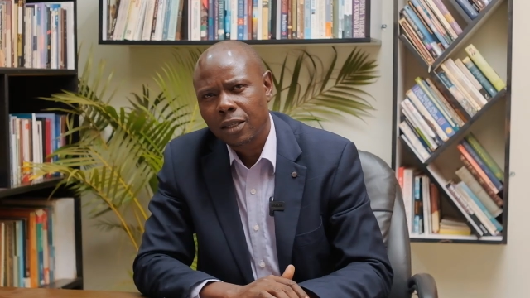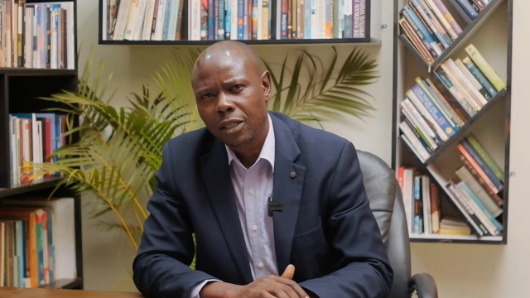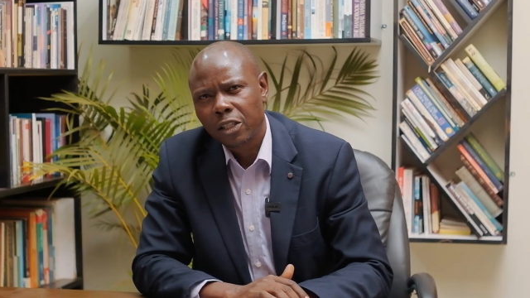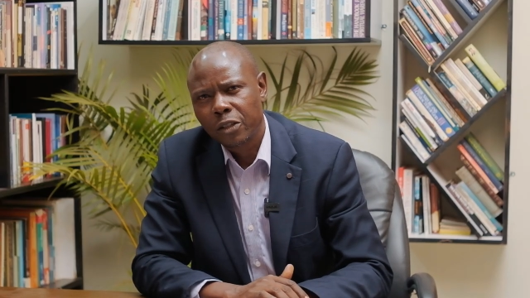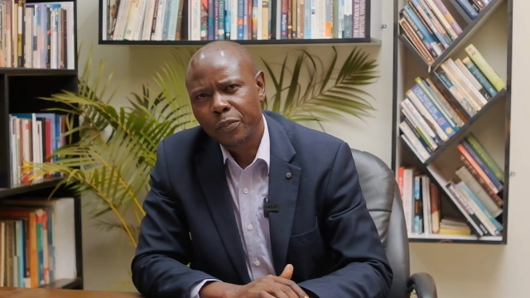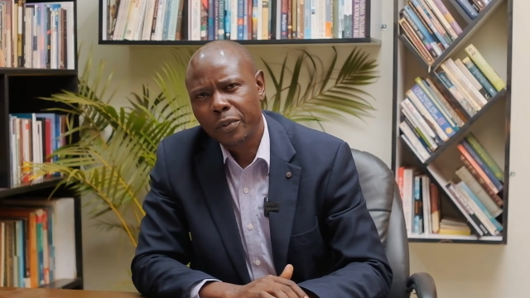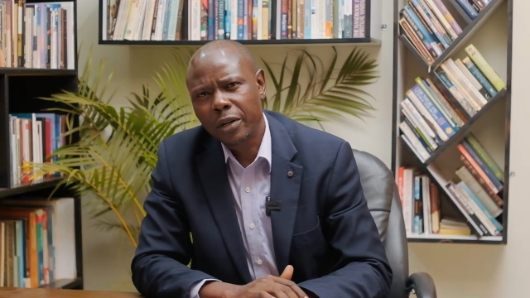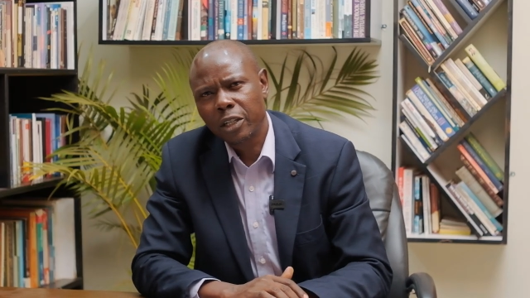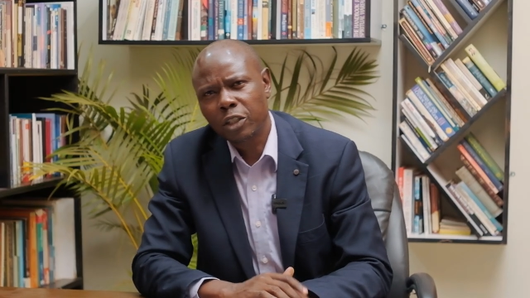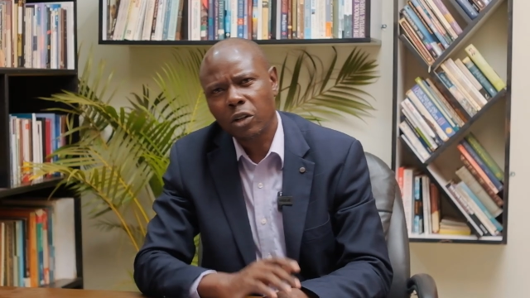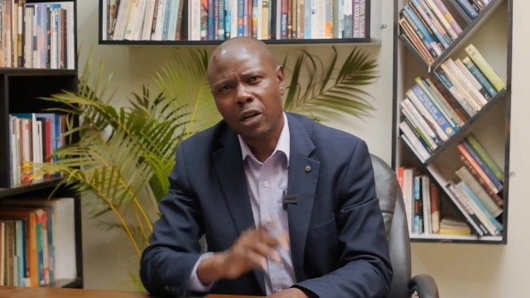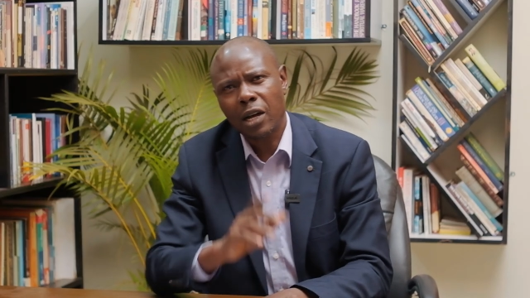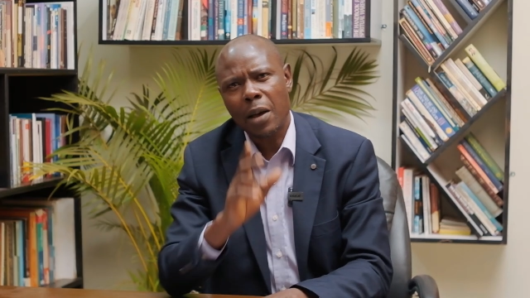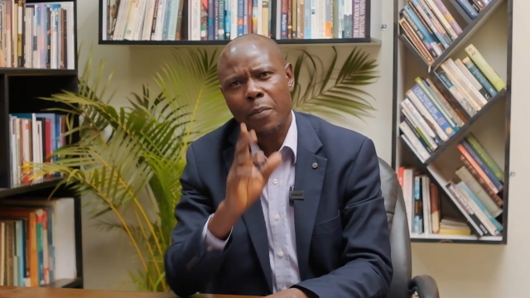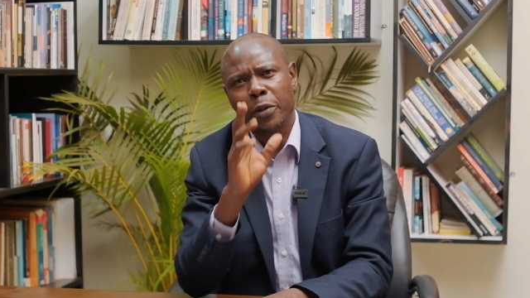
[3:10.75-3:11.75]
Spiritual
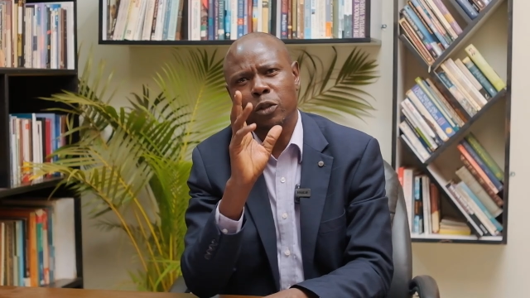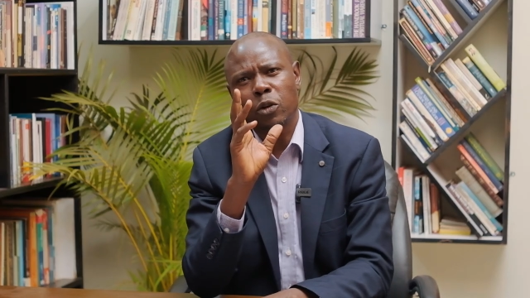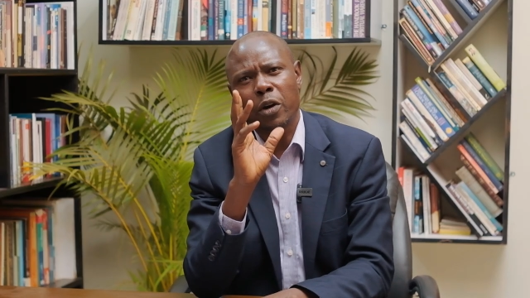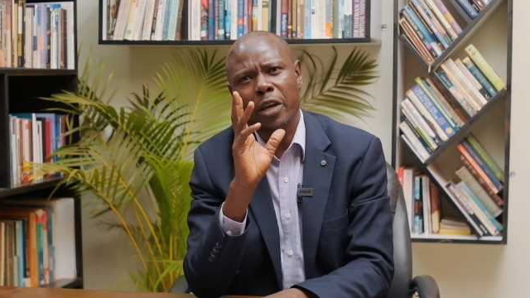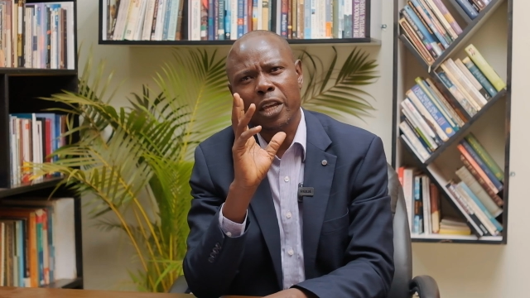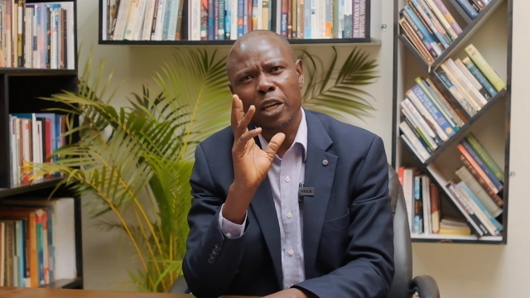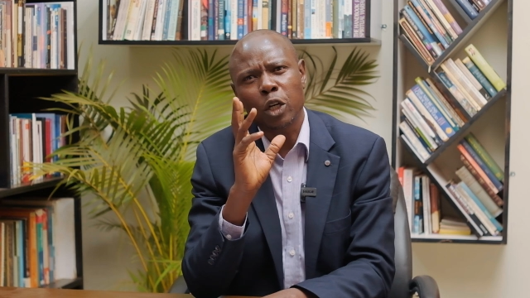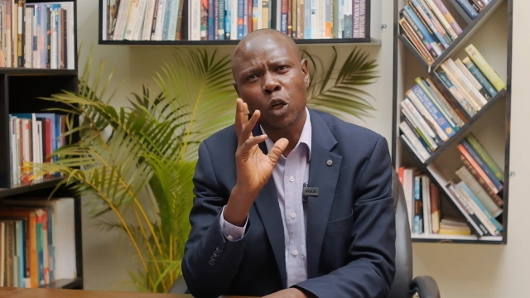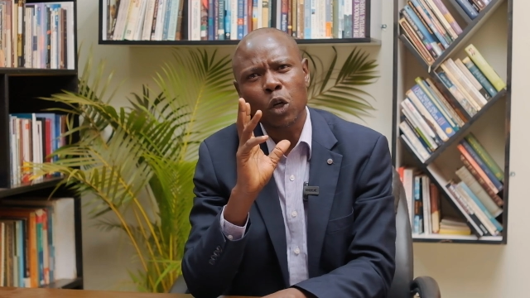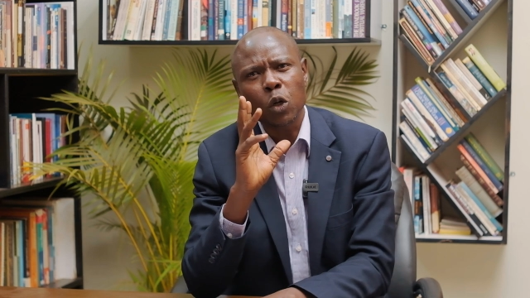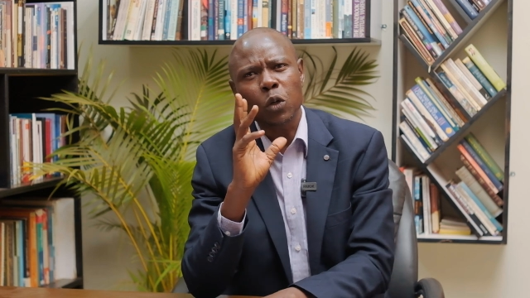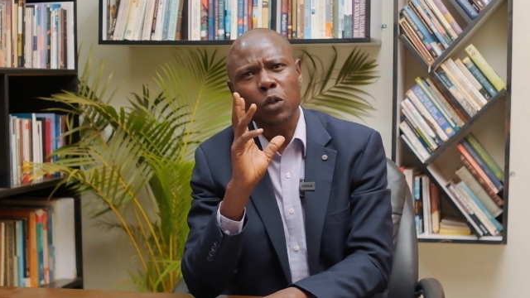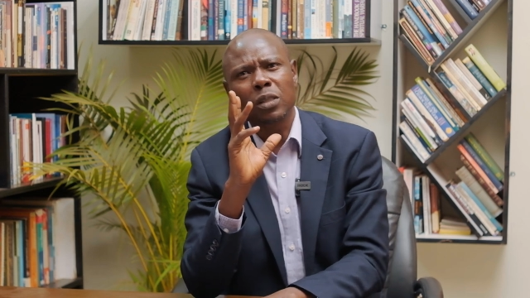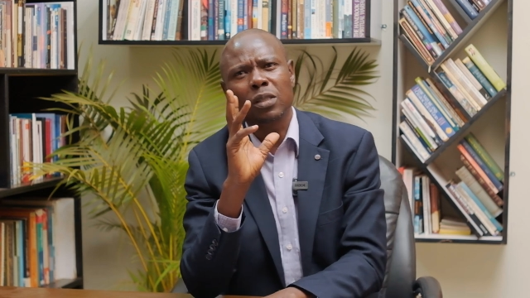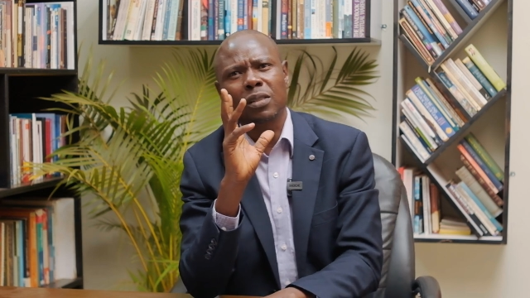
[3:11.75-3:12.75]
capital
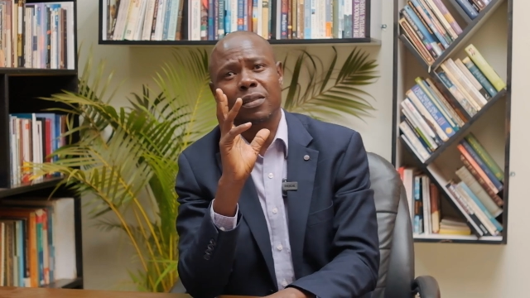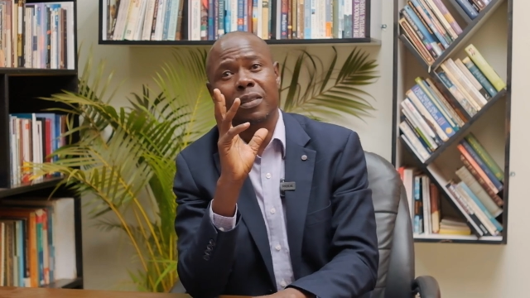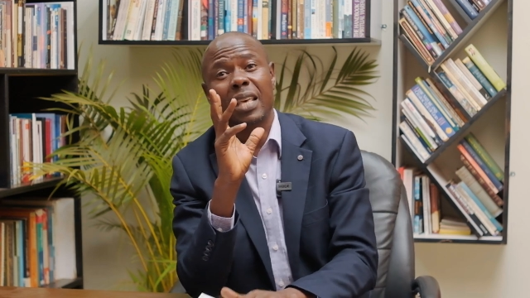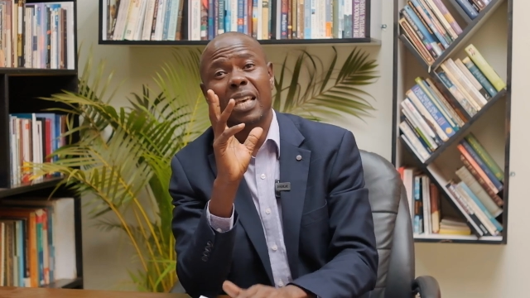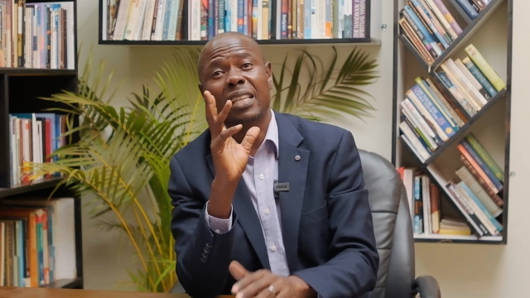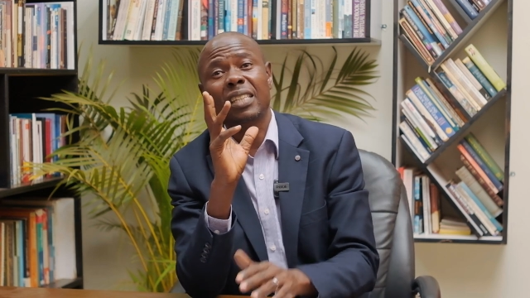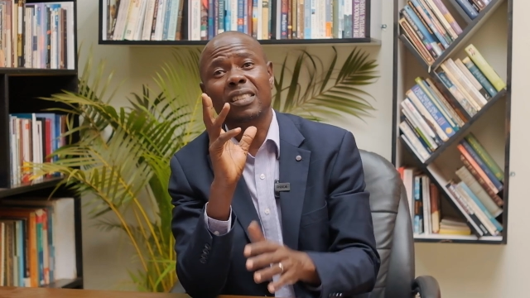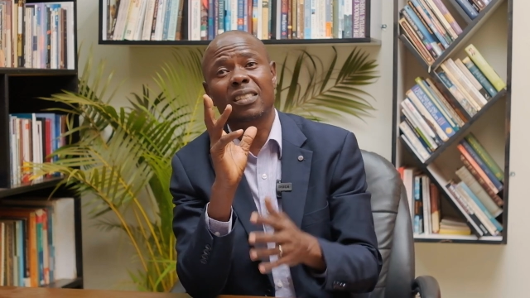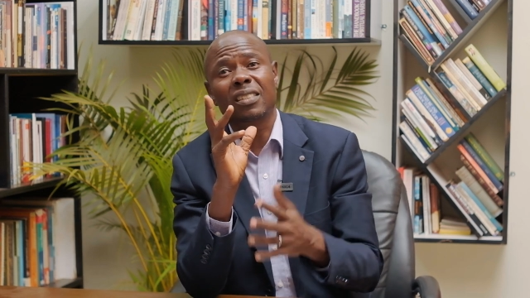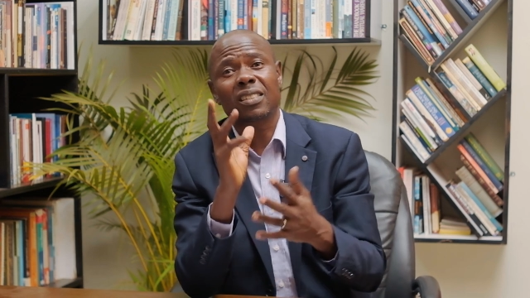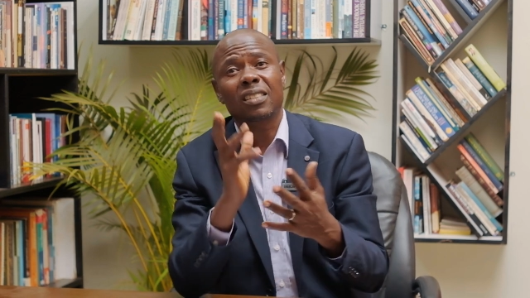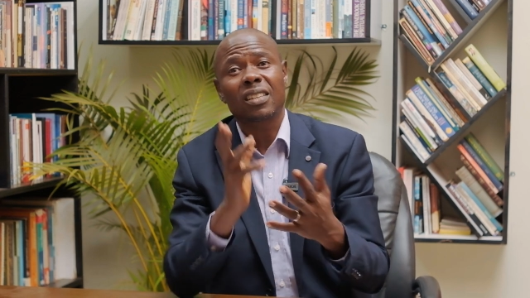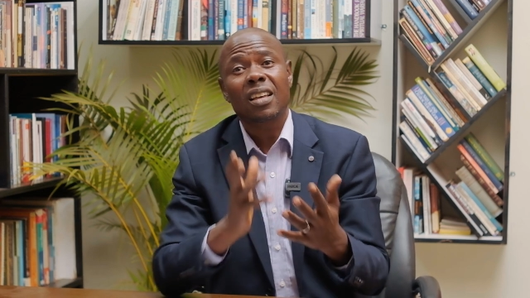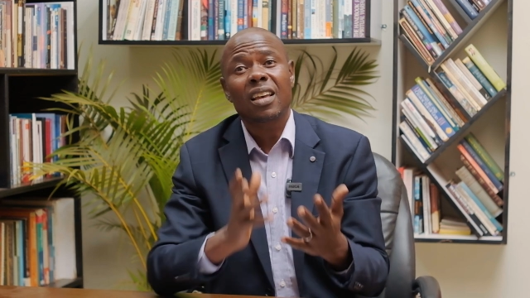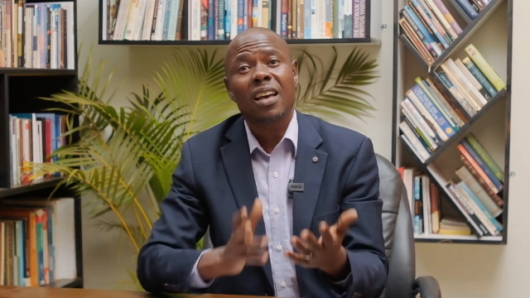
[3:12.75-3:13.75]
includes things